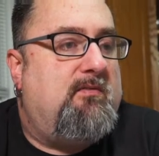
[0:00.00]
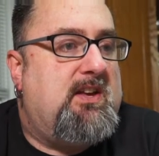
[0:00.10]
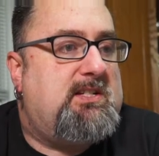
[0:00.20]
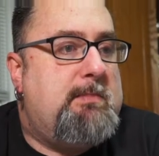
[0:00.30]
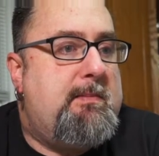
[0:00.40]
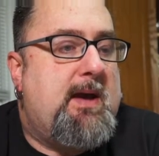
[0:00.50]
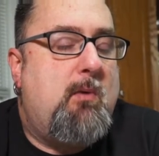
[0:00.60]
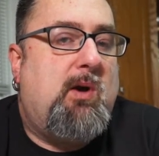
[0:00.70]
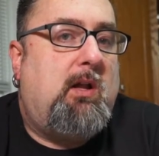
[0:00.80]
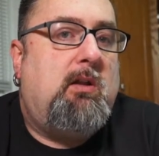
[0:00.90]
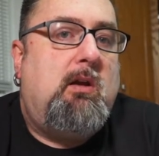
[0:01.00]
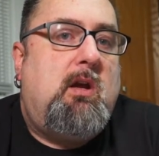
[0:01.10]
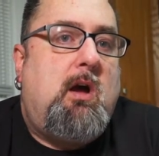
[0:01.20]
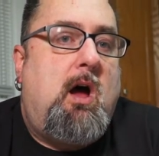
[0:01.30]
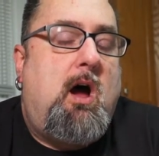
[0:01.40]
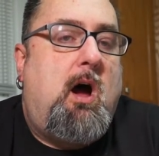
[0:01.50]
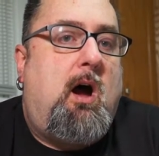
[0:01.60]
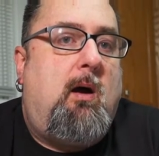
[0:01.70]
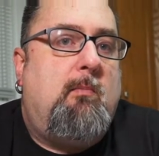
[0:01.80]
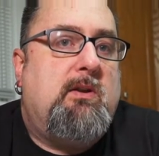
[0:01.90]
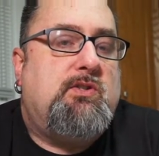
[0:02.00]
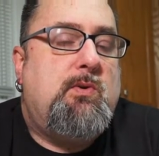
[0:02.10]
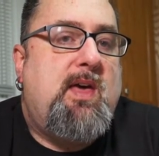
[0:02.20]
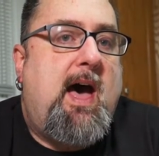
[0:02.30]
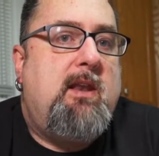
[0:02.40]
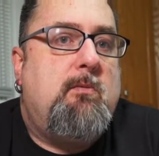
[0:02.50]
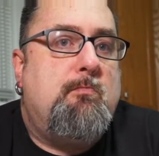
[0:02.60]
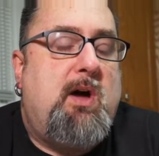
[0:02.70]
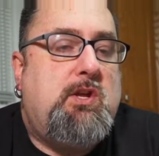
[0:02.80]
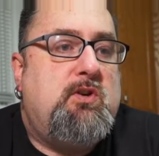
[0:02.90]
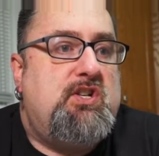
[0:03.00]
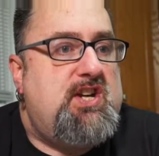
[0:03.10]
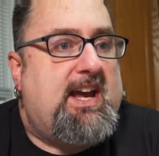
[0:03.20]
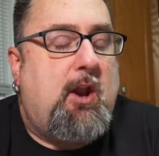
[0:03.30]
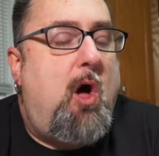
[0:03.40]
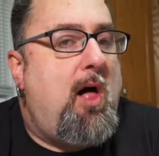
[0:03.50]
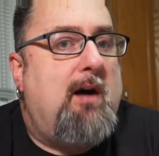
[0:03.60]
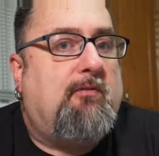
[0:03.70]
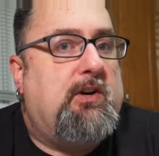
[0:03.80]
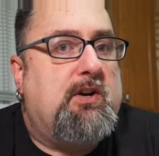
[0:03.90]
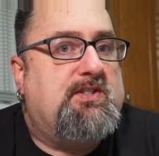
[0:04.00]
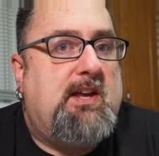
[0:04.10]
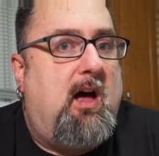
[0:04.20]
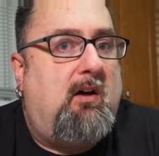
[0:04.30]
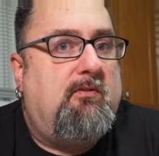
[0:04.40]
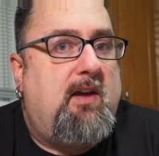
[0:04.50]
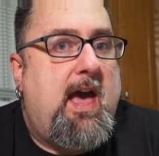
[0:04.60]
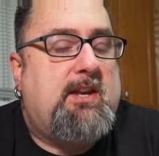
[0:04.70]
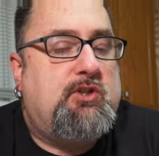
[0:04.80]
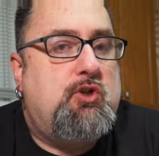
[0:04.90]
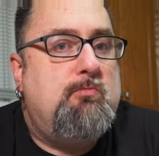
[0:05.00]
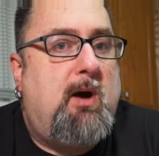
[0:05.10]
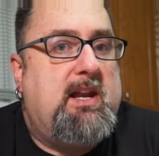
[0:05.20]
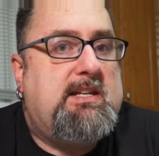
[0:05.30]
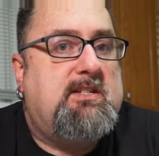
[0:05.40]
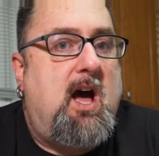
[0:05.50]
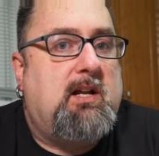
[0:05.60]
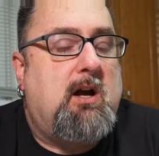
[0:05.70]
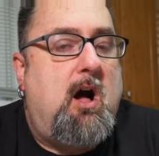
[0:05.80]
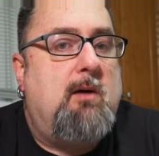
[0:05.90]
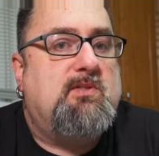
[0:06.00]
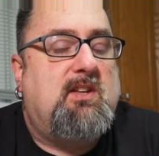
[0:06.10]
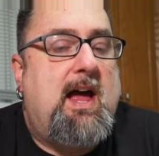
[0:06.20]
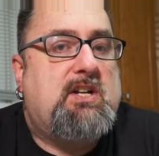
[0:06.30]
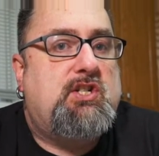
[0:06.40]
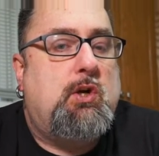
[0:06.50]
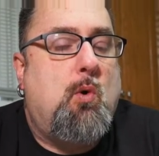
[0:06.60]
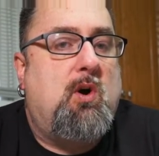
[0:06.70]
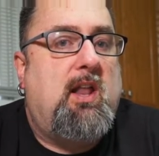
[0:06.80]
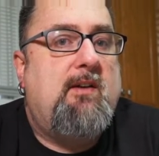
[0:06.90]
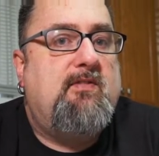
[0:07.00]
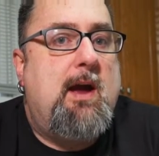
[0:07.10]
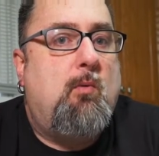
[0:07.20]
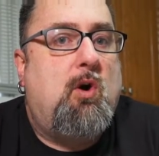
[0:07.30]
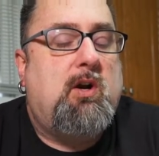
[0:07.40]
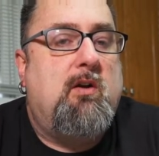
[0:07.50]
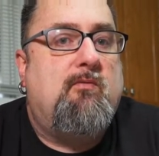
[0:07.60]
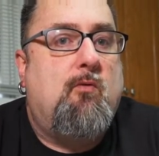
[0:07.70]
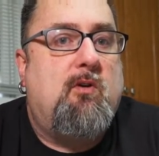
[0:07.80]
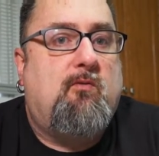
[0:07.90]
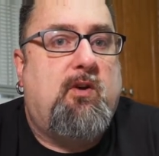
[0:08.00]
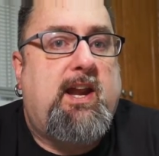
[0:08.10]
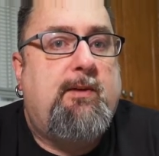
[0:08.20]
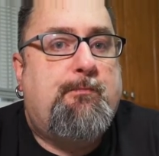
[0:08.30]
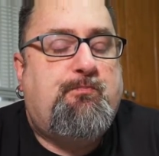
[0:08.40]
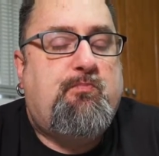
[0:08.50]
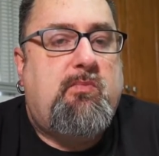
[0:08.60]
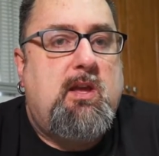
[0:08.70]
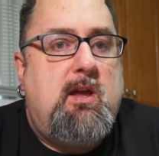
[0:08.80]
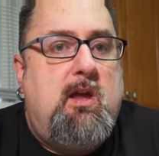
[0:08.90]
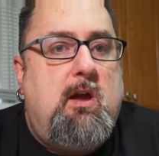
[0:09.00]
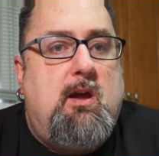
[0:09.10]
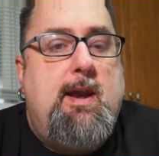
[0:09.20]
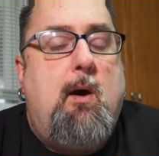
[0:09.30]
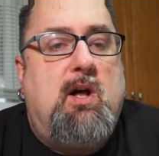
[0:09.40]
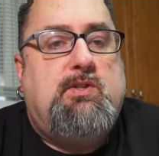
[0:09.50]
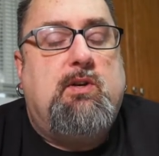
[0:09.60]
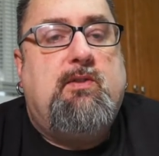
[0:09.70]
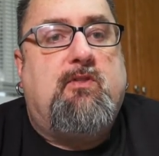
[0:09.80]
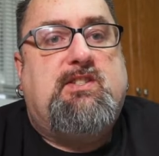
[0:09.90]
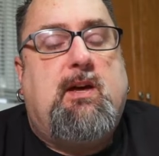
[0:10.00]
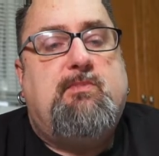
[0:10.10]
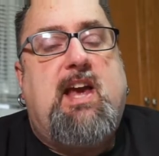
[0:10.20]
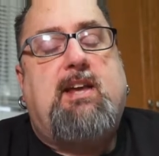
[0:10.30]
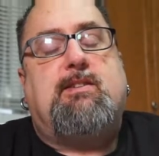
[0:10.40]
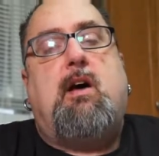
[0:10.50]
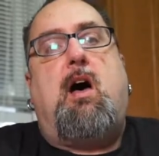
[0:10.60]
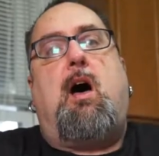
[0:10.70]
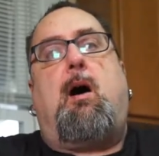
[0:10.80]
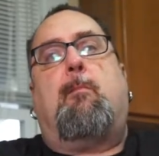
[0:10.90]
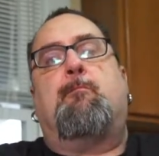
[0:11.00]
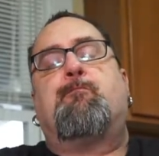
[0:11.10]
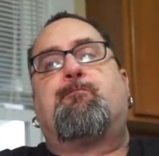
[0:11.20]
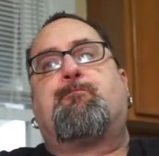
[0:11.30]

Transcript: of this. Maybe I will um, do that. But you can check it all out for yourself at tubebuddy.com slash the Corn Life Network for free. Now on to a different subject. Um,